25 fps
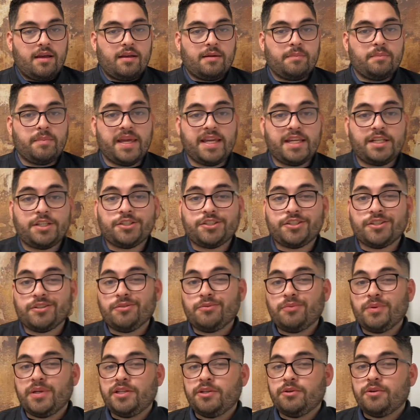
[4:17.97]
Make sure
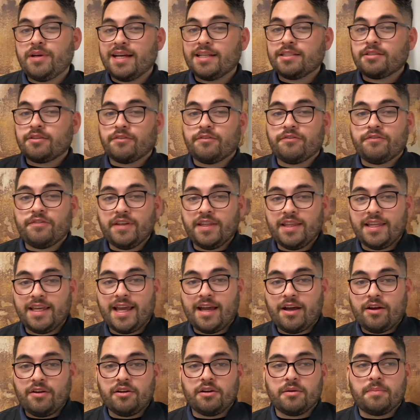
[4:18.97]
when you guys are filling
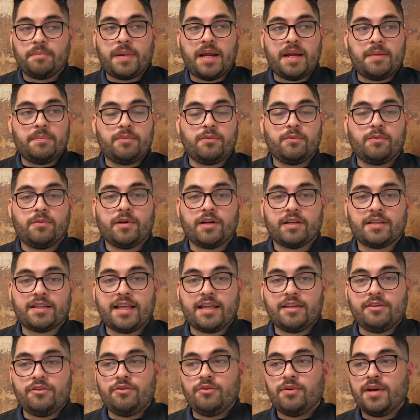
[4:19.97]
out your paperwork
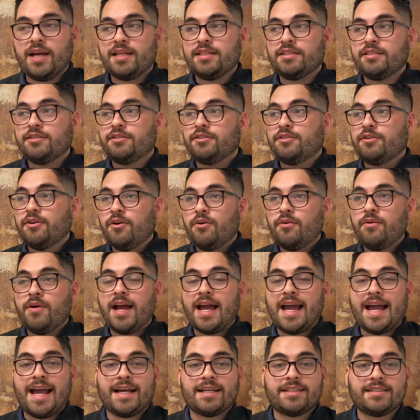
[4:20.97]
that you guys don't
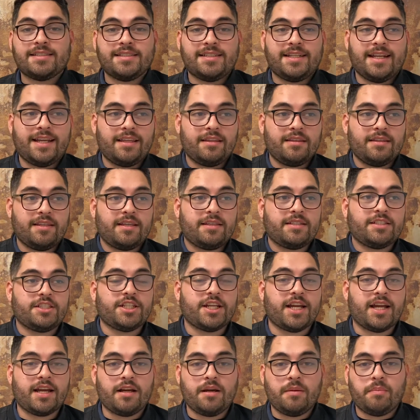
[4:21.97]
accidentally
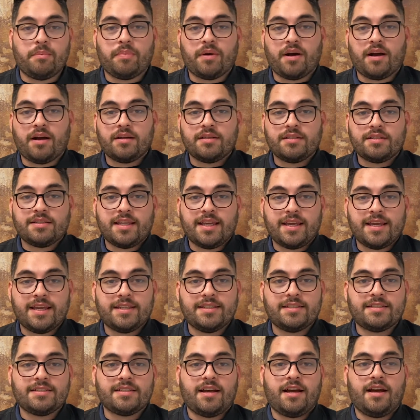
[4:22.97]
check a box that
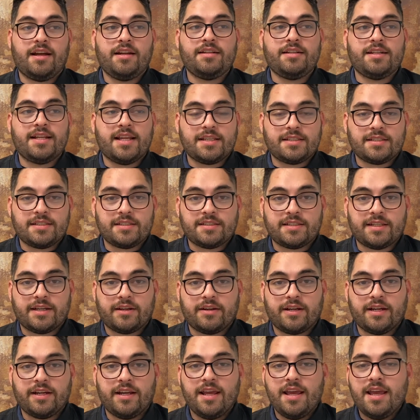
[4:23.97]
is
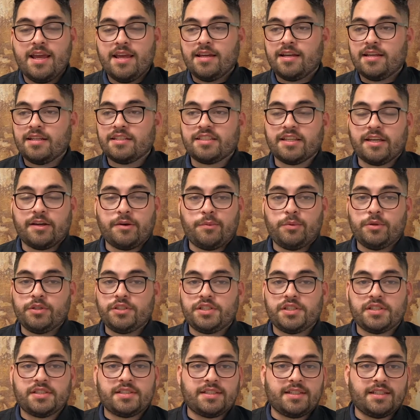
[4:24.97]
unnecessary, because it will
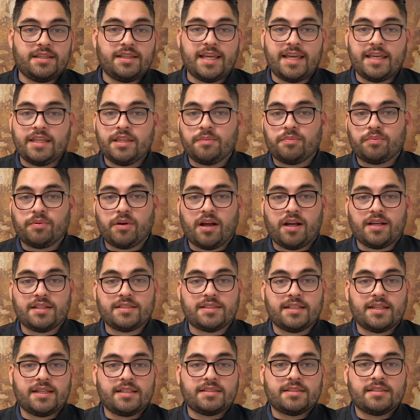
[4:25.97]
just delay the
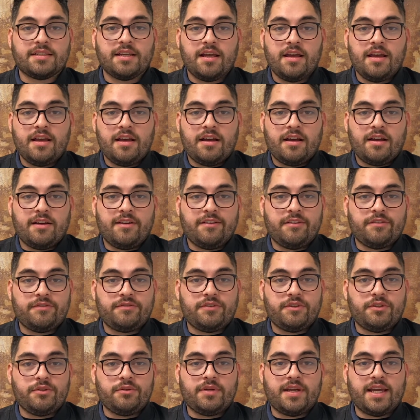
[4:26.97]
process of
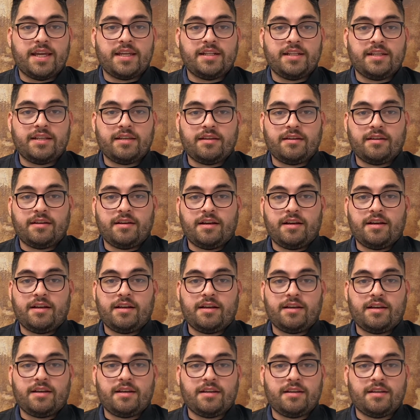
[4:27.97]
you getting
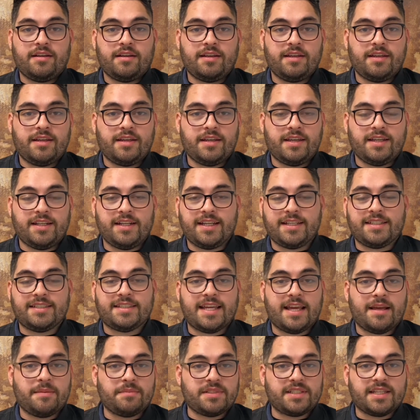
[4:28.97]
an
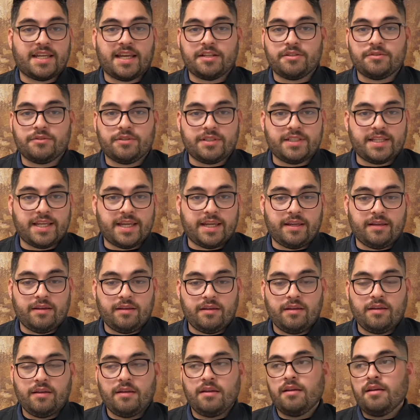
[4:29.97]
exam schedule date.
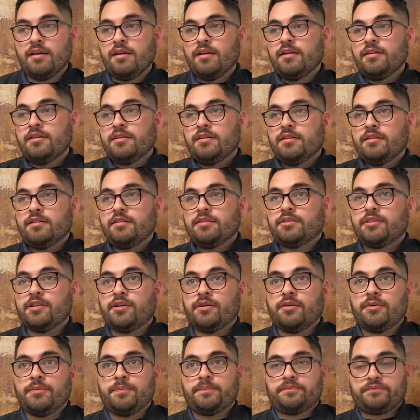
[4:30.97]

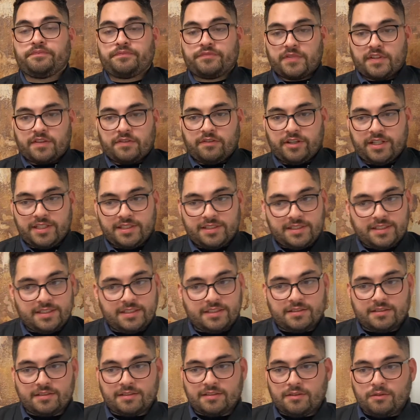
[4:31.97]
So for
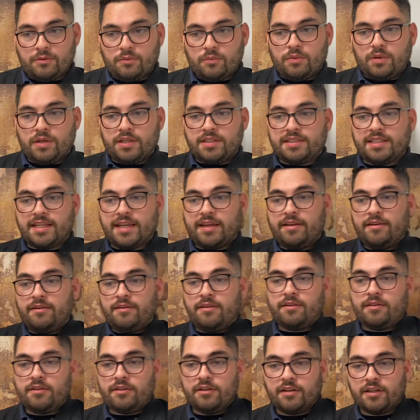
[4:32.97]
instance,
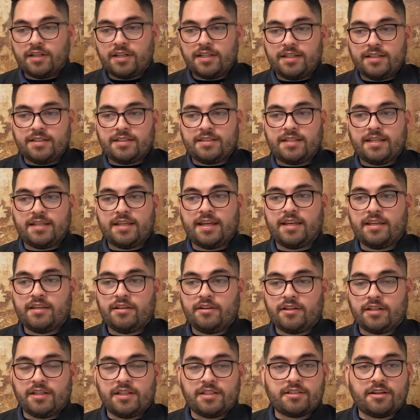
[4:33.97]
say you're gonna
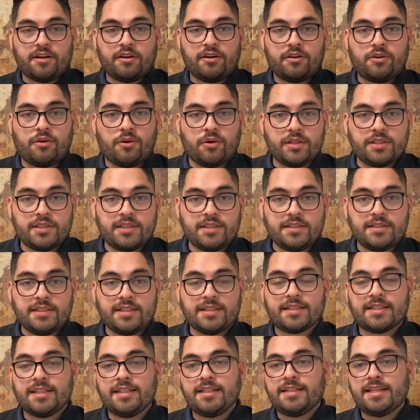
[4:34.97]
start your courses.
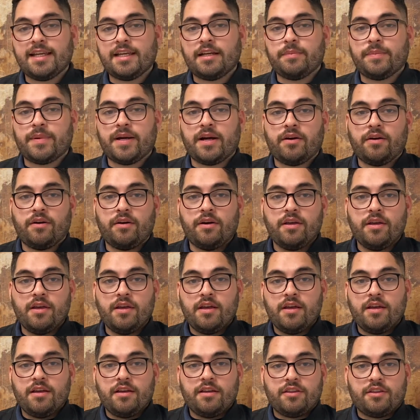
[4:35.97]
It's gonna take about
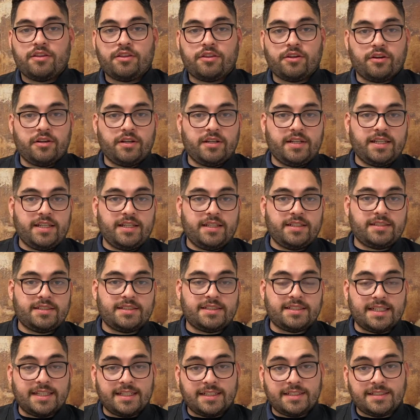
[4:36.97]

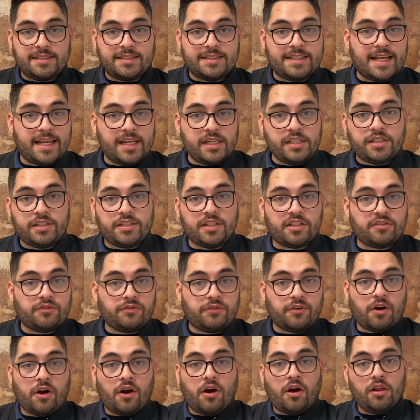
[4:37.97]
36 days just
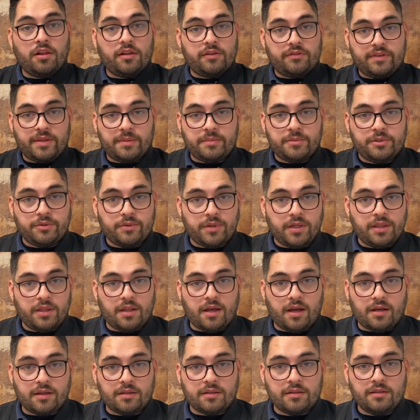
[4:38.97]
for all of them to
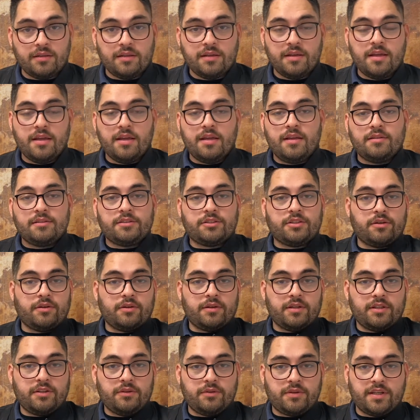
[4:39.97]
unlock.
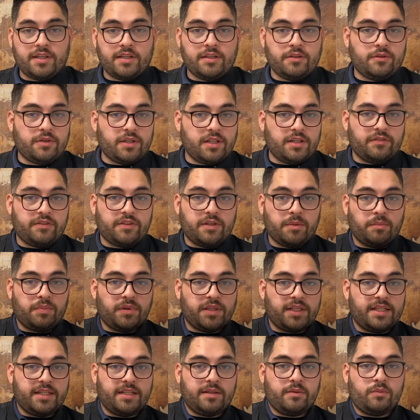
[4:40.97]
So you could have
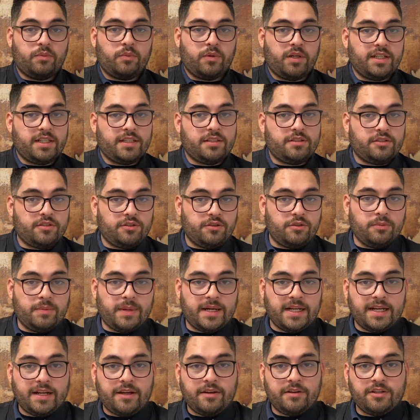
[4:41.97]
completed 1 and 2
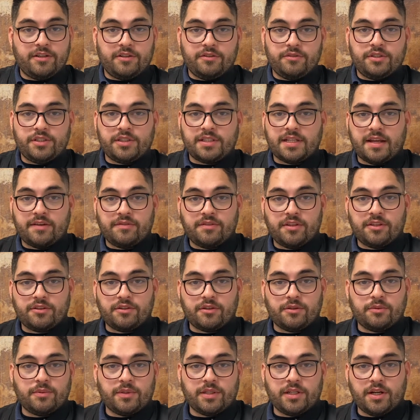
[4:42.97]
by now, and you just have the
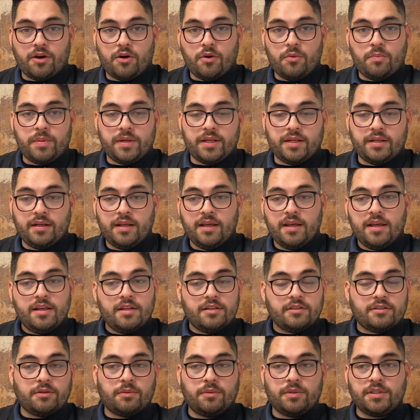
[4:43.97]
third one open.
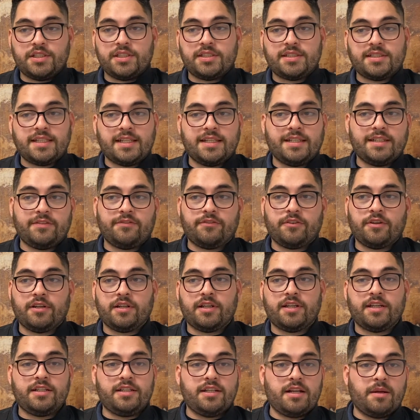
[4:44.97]
So we'll just say, for a
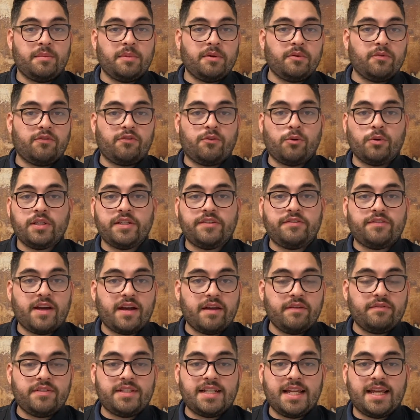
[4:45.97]
good number,
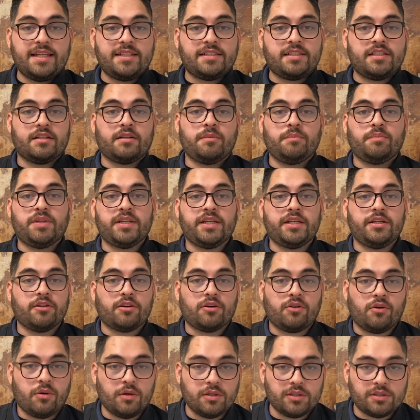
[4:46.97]
45 days to complete your
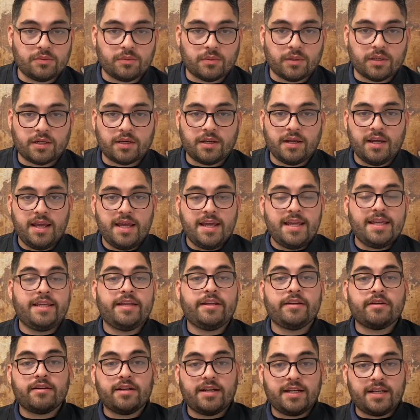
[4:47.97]
coursework
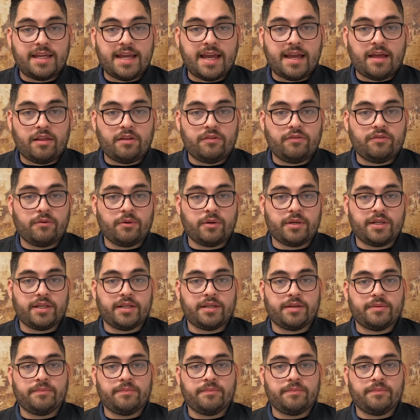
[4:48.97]
here in California.